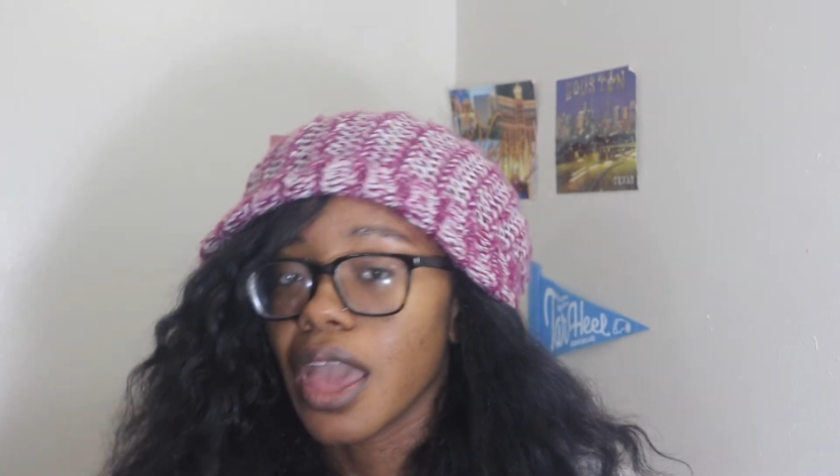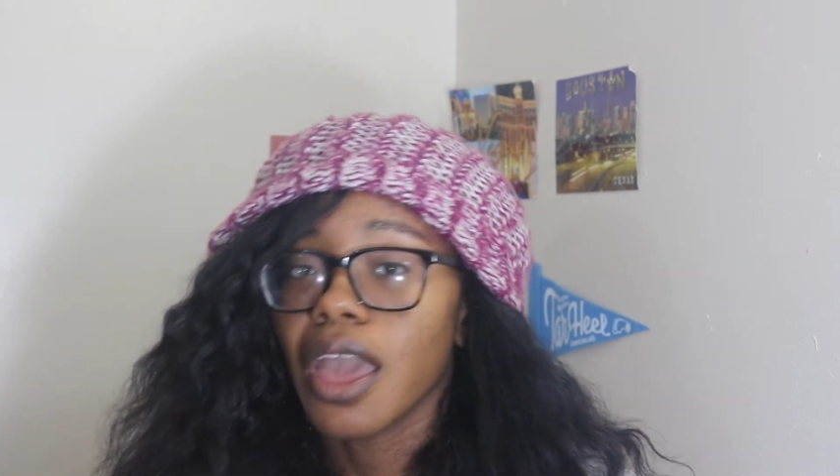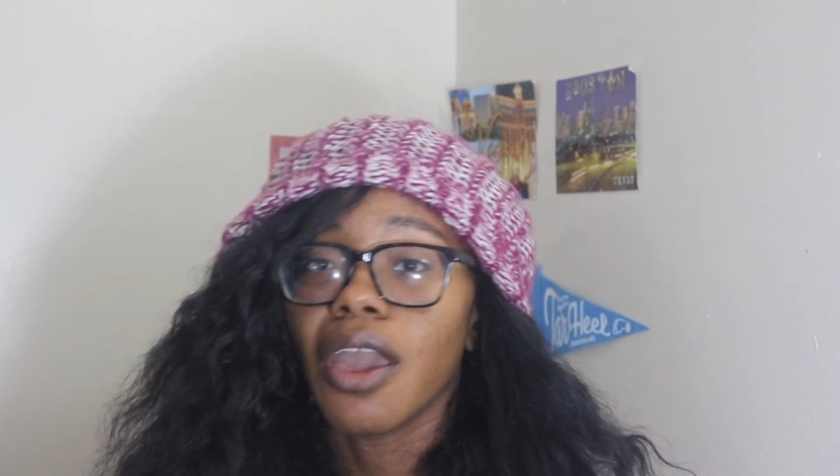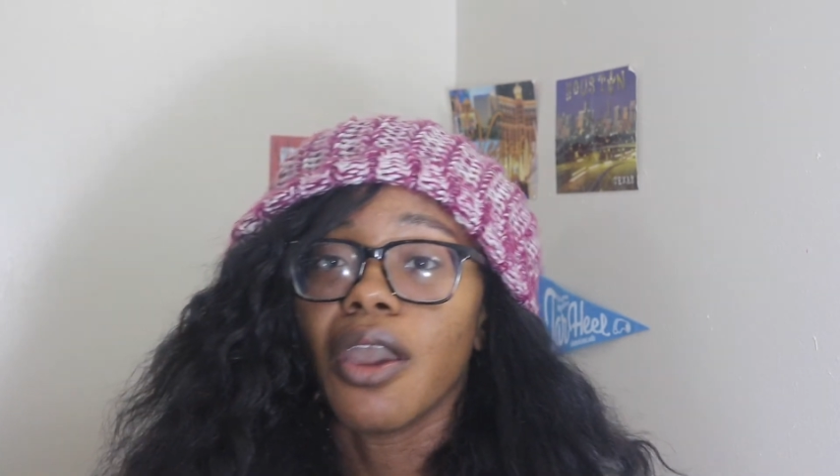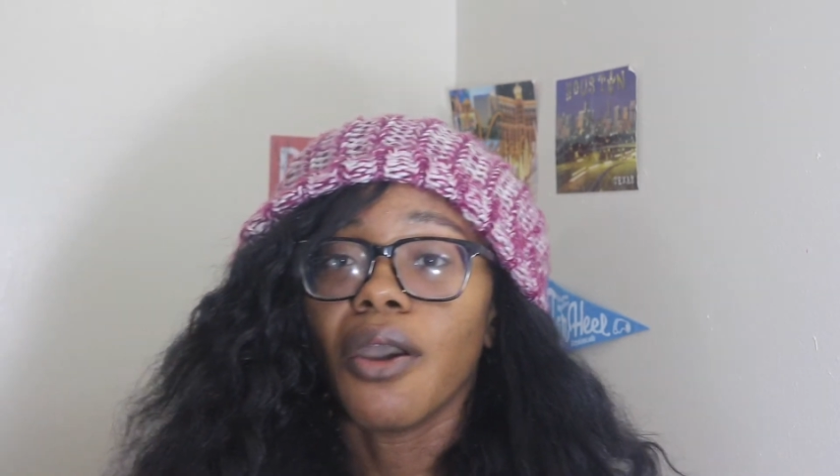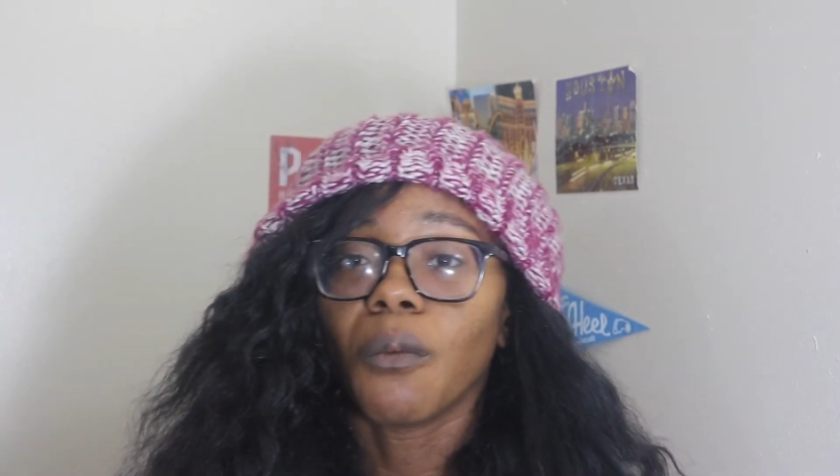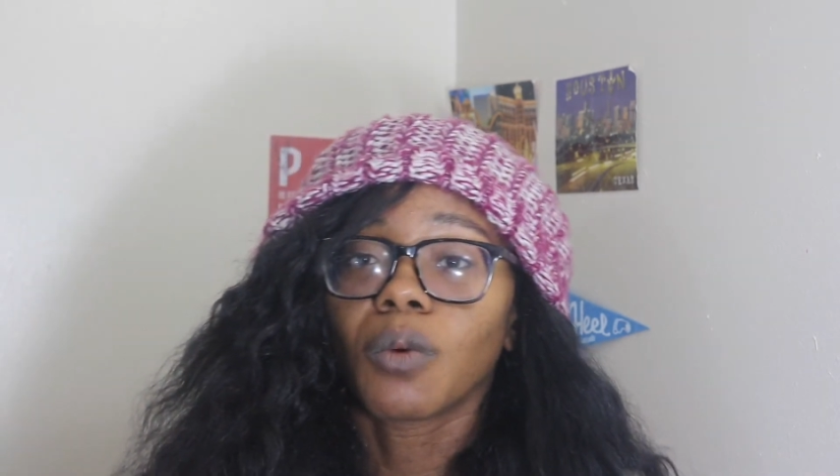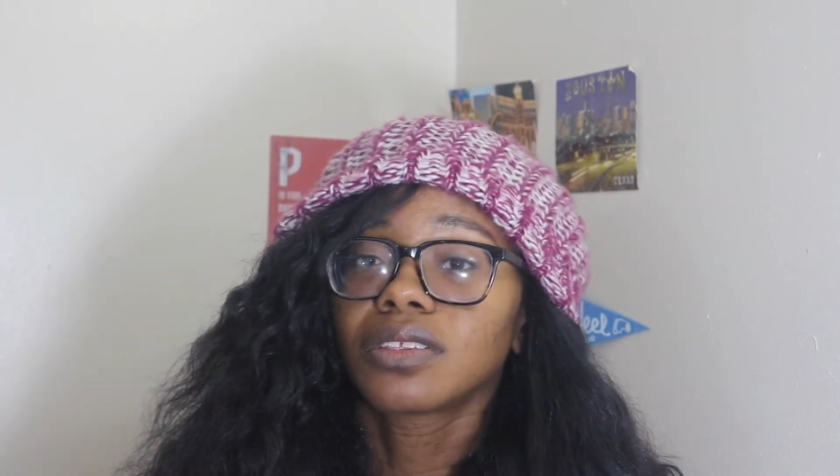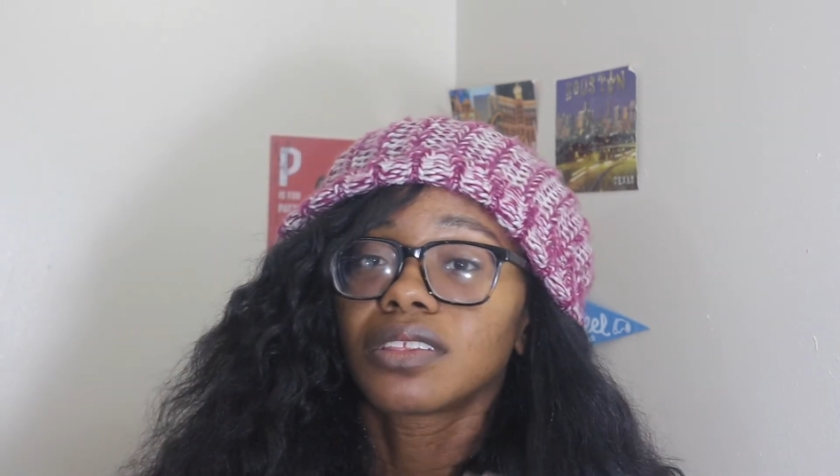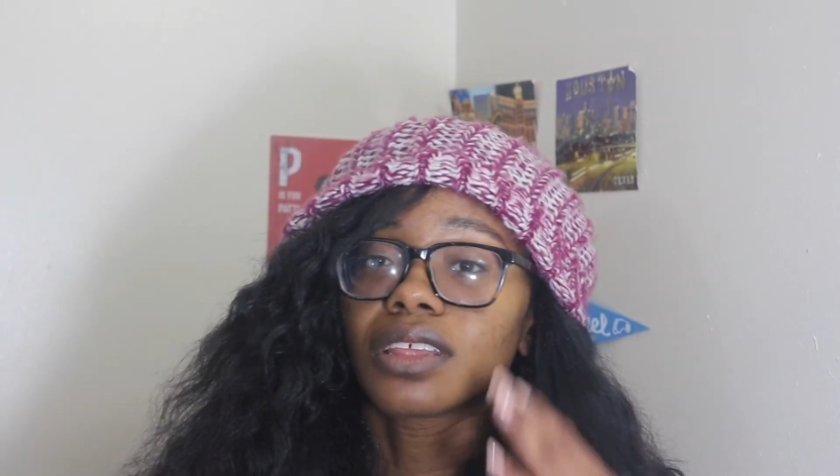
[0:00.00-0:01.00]
and
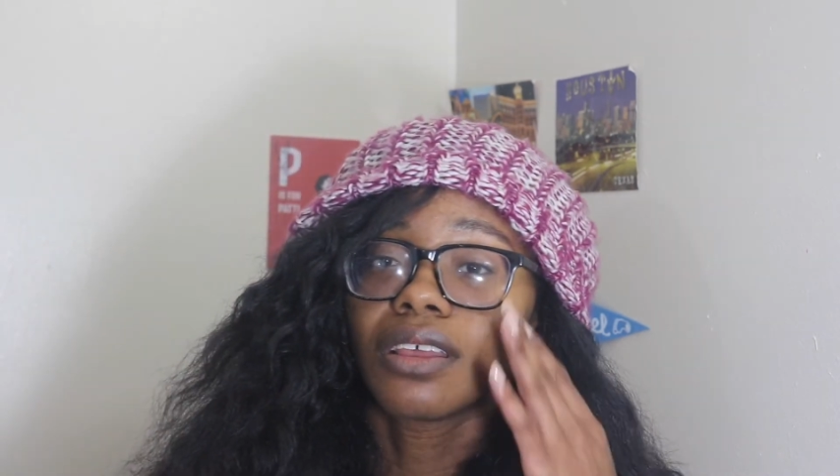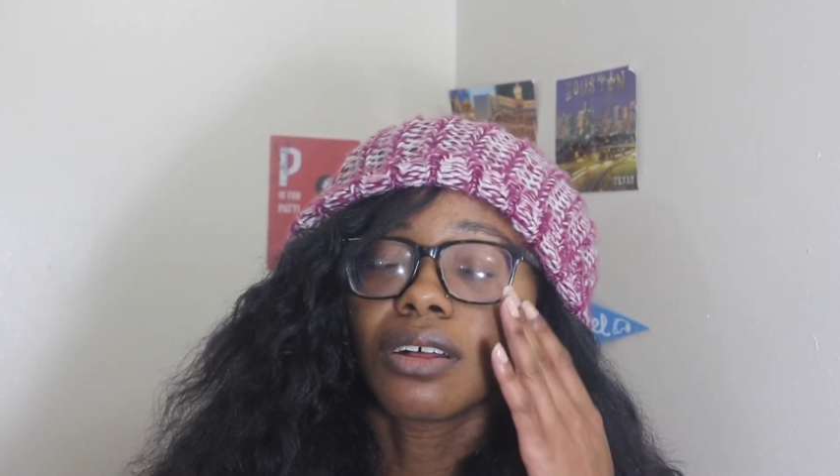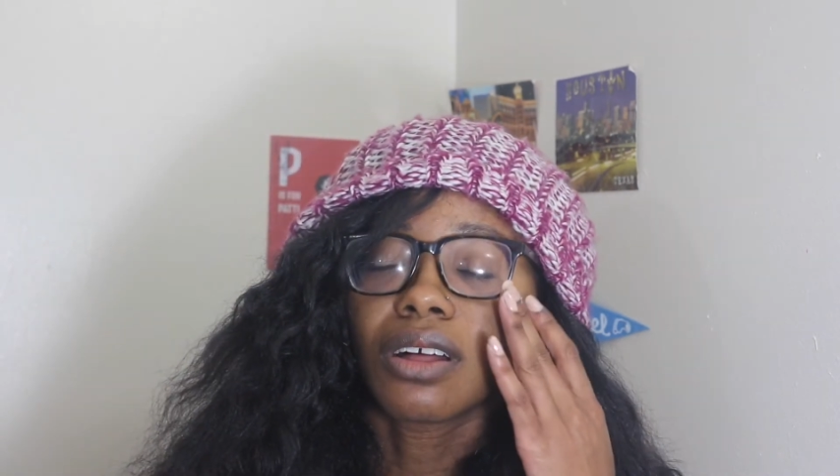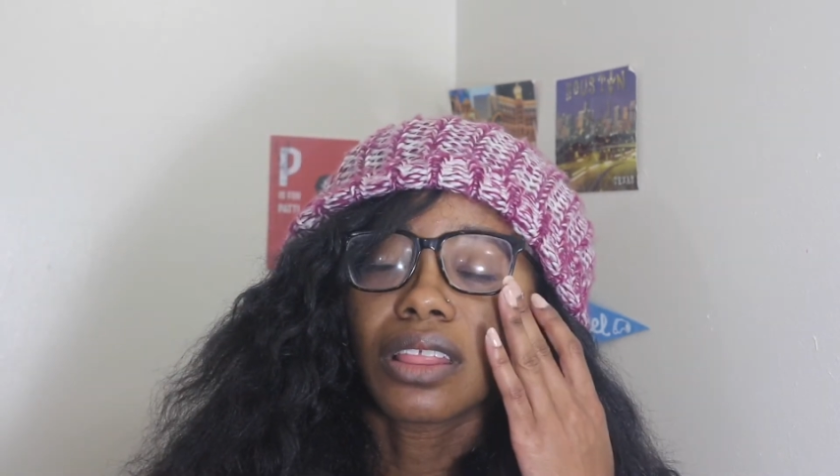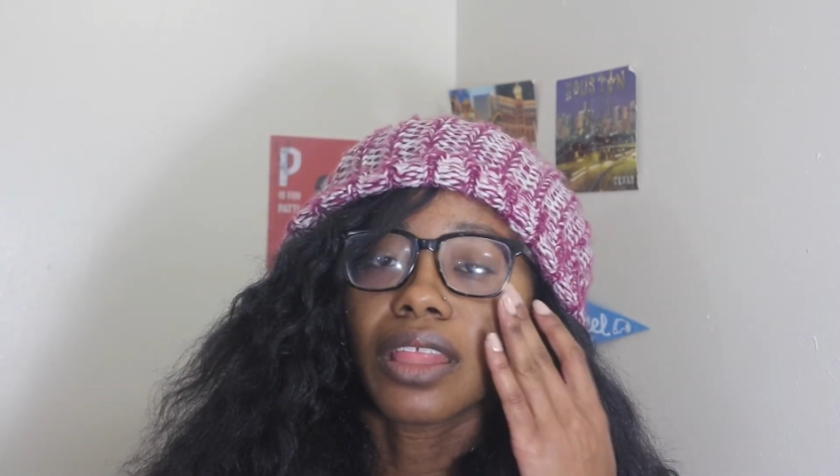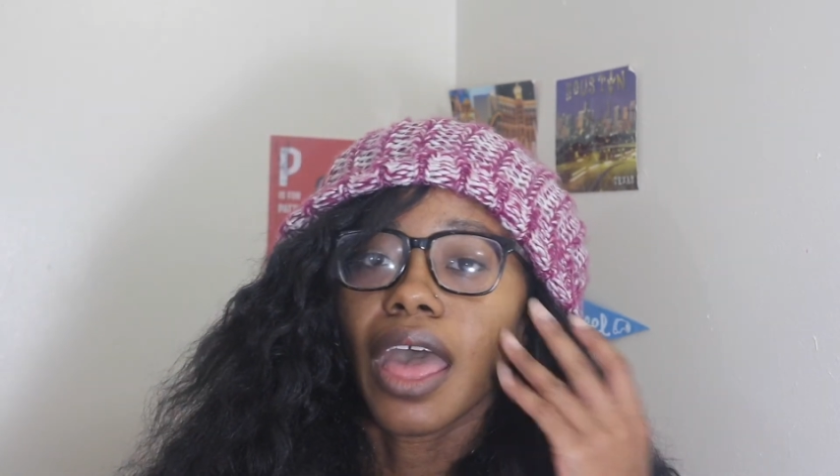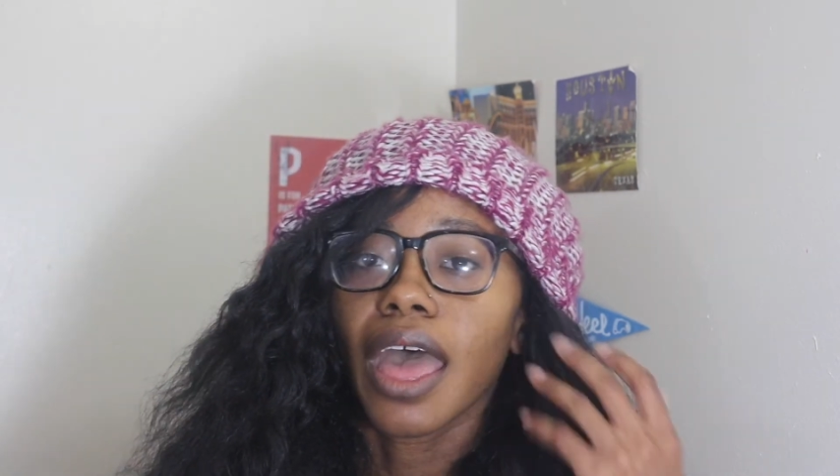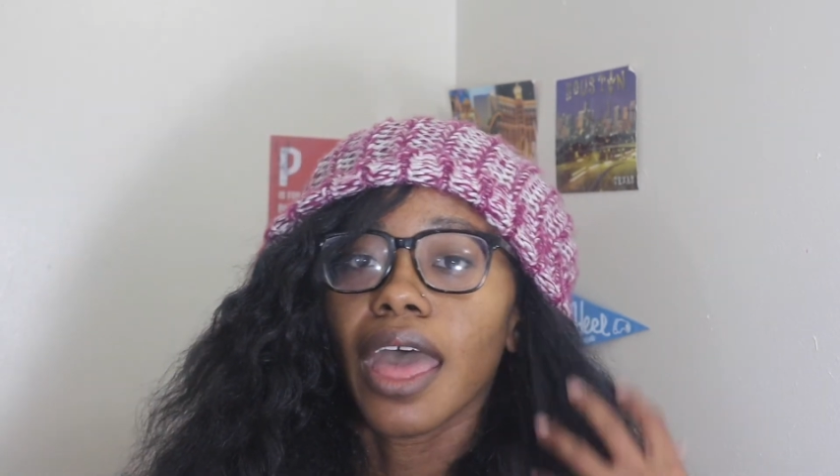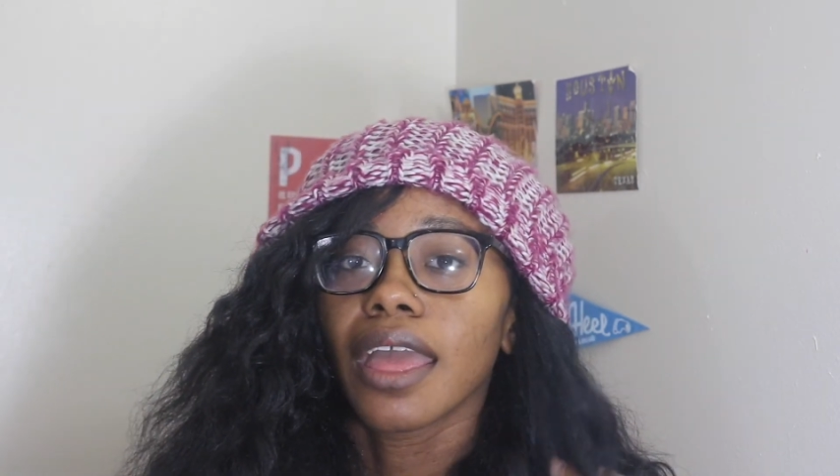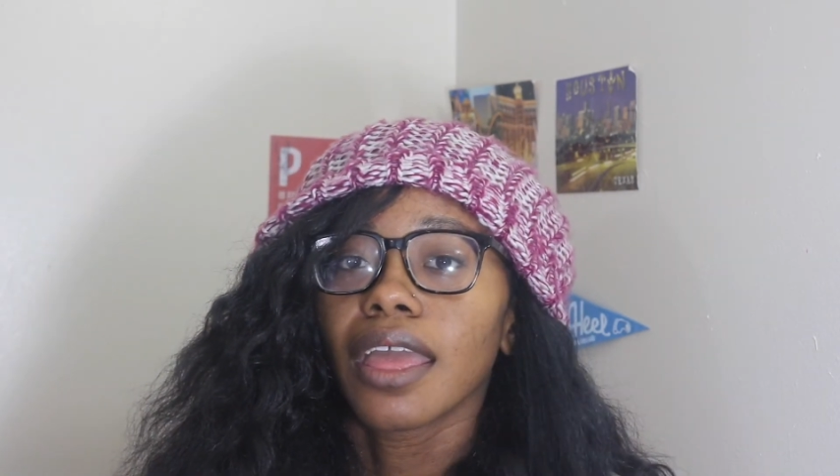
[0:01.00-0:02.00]
what's the deal on
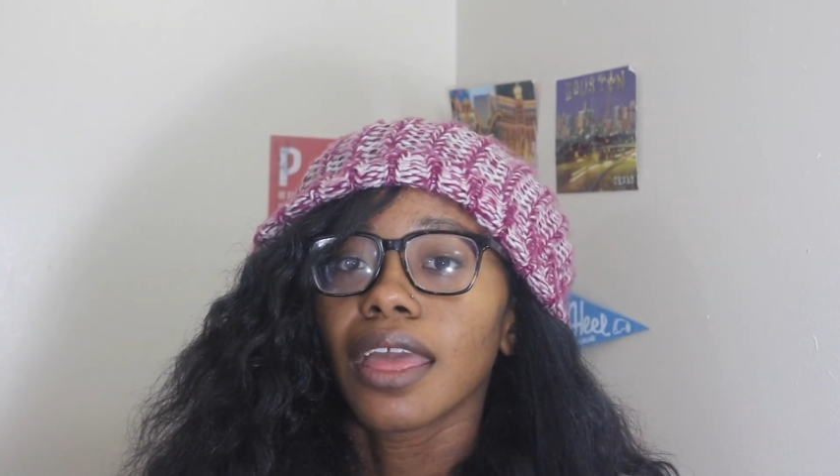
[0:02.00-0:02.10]
that.